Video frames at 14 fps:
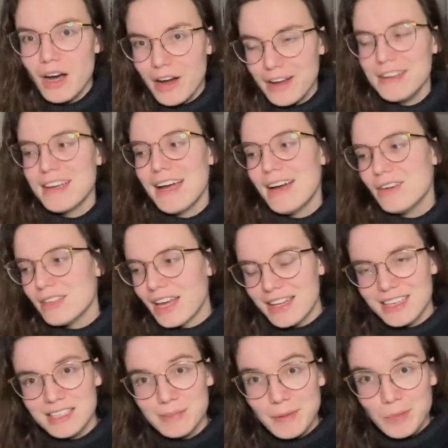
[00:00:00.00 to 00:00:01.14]
ironed out had
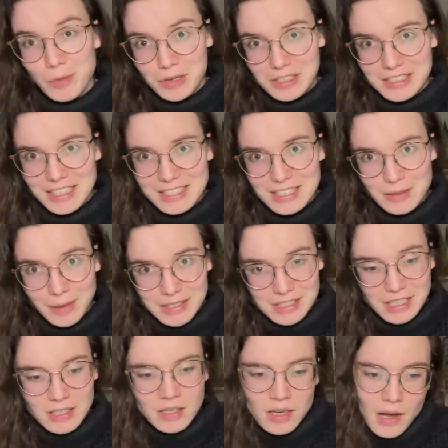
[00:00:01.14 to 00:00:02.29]
this been product tested
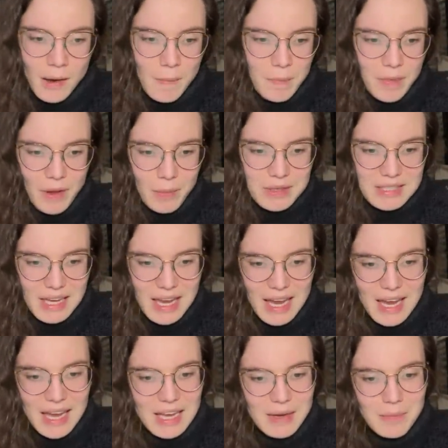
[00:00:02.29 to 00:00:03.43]
better. There was
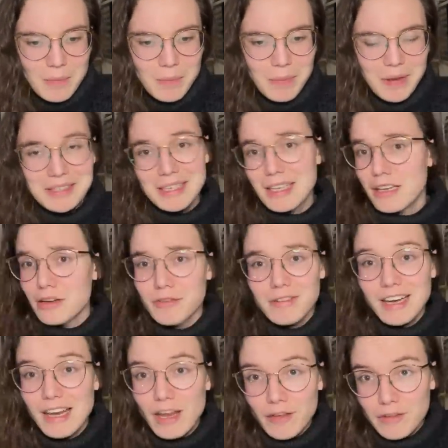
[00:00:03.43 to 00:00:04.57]
a basically a
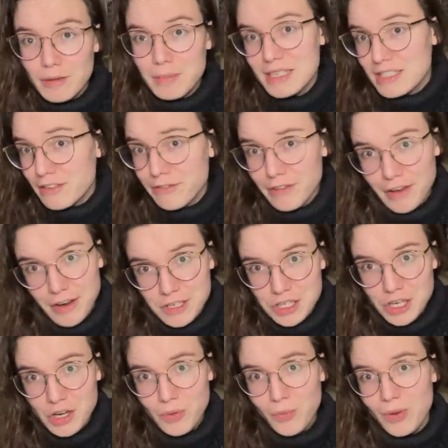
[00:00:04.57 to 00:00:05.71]
really lovely piece of
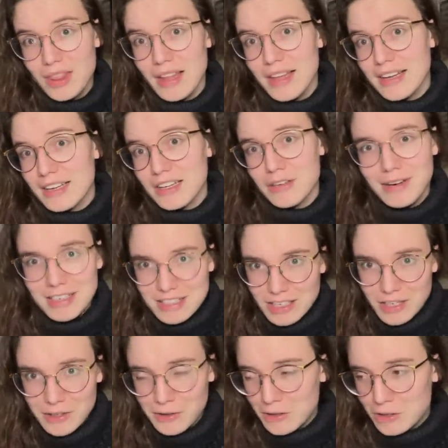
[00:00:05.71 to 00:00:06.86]
furniture with like a
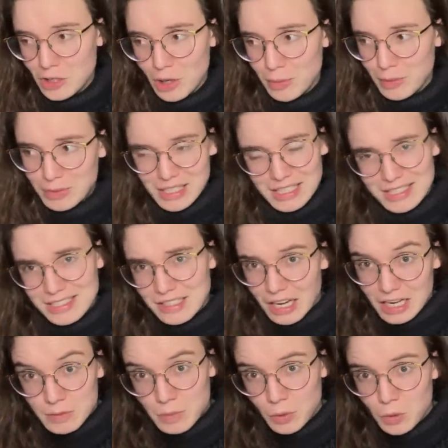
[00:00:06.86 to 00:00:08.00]
croissant on the top. It was like a
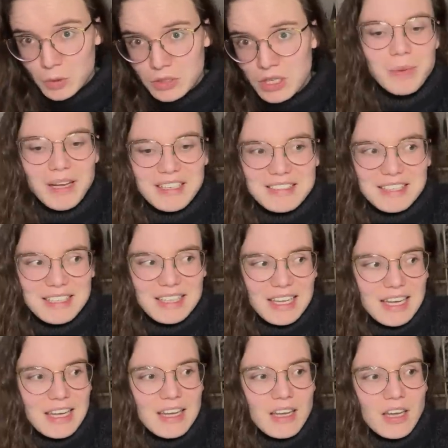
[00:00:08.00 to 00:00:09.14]
sideboard.
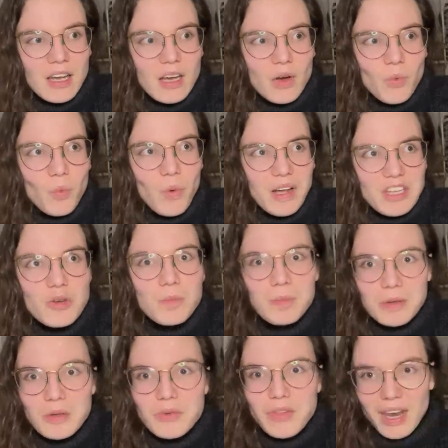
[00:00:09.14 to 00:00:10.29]
Basically, when you
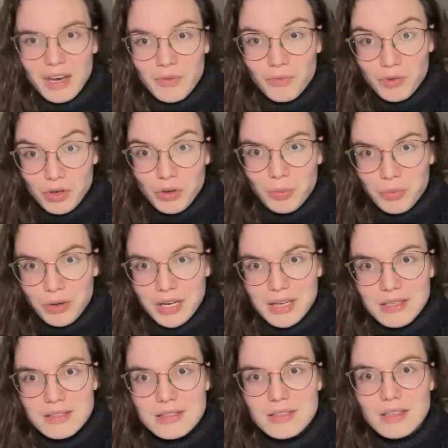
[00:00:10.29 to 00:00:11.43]
build that in real
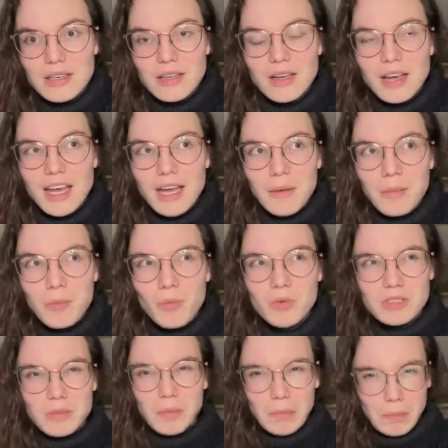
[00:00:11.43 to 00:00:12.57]
bricks, it
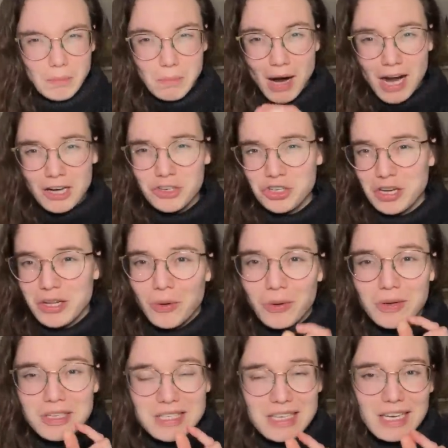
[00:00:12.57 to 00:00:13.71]
was marginally,
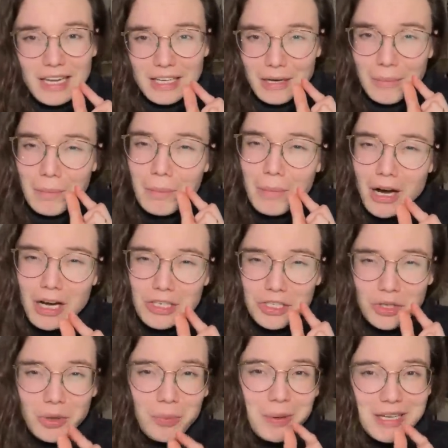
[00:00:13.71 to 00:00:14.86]
honestly, like a
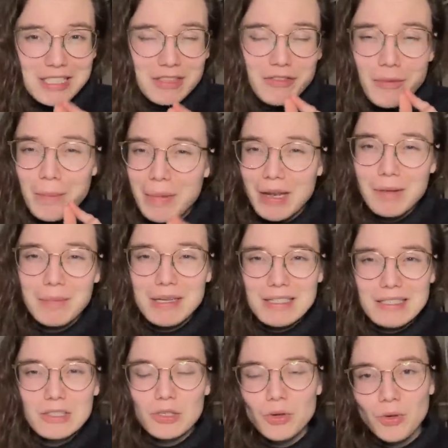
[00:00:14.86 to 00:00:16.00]
marginal bit of a millimetre
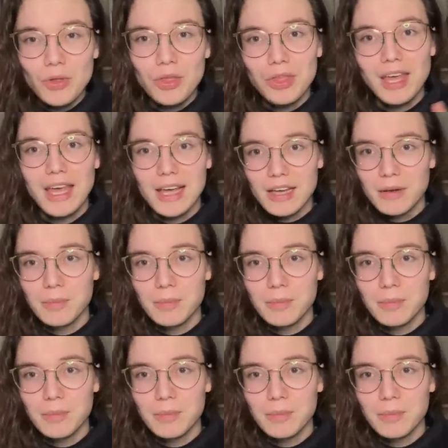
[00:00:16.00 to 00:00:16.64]
too thick